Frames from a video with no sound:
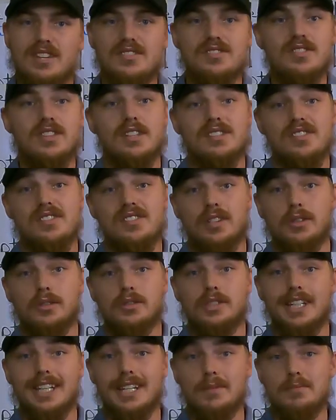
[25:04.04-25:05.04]
placed in
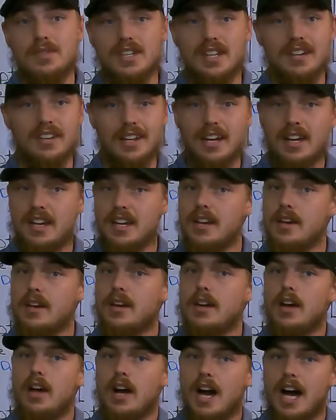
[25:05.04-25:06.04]
SEAL teams and
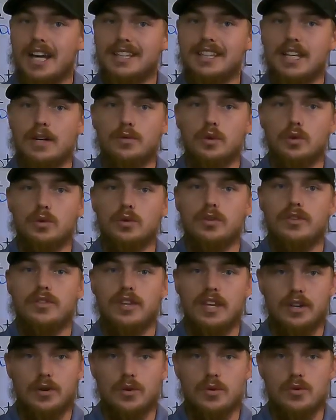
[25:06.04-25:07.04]
high-level
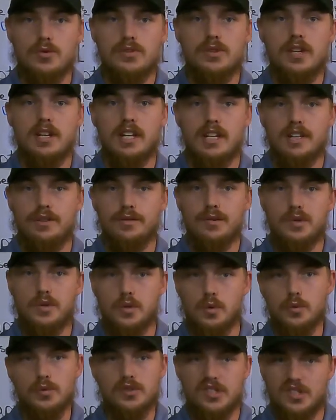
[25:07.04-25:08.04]
thinkers and
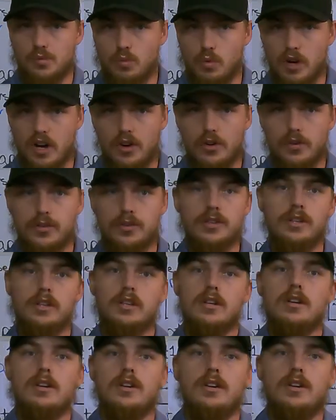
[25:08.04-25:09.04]
individuals as well.
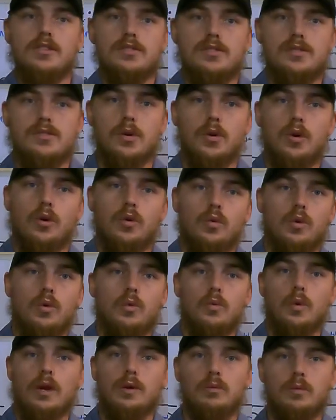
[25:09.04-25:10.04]
So
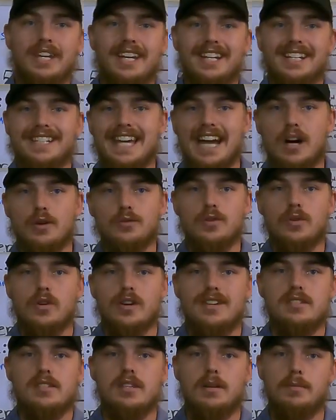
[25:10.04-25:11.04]
when we encounter
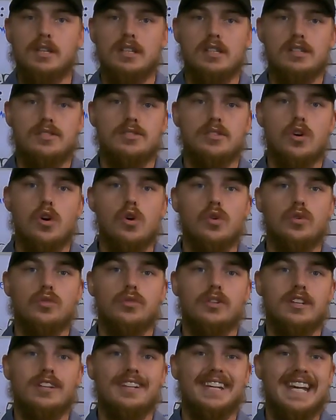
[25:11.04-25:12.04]
a stimulus
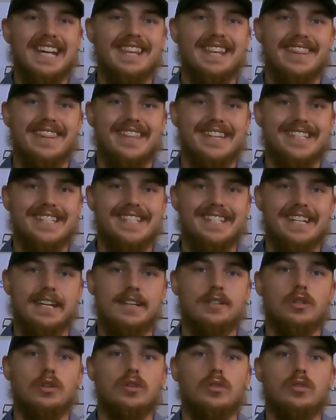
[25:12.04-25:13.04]
called the
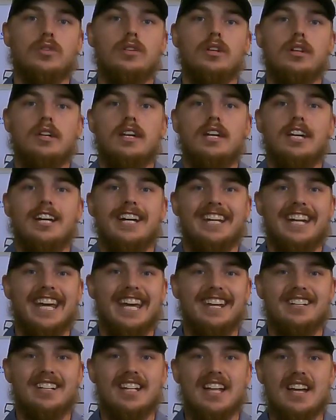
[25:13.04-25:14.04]
signal, it
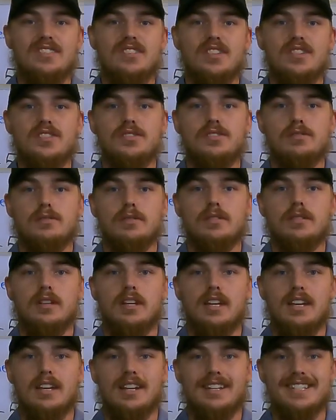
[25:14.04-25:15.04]

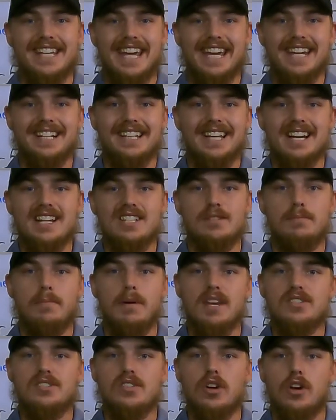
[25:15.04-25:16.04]
is analyzed
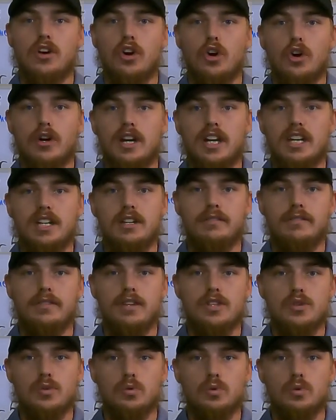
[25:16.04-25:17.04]
based on our
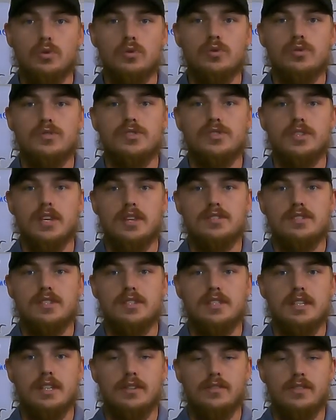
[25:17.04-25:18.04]
individual
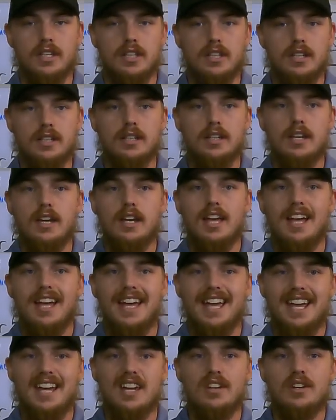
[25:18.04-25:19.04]
sensitivity
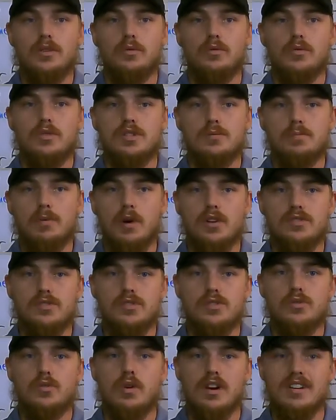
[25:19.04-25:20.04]
and
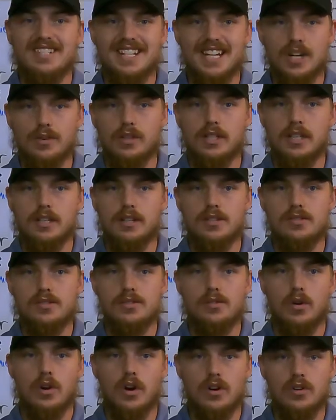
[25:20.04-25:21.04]
response criteria.
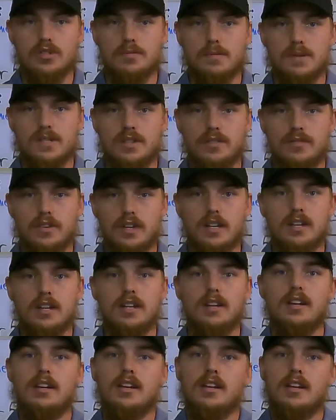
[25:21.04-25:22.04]
So our
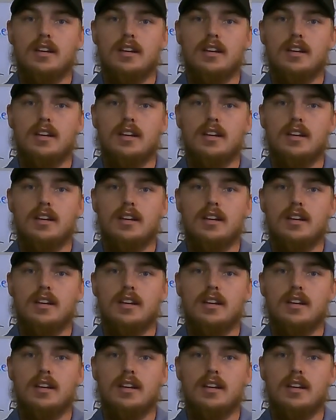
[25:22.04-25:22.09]
specific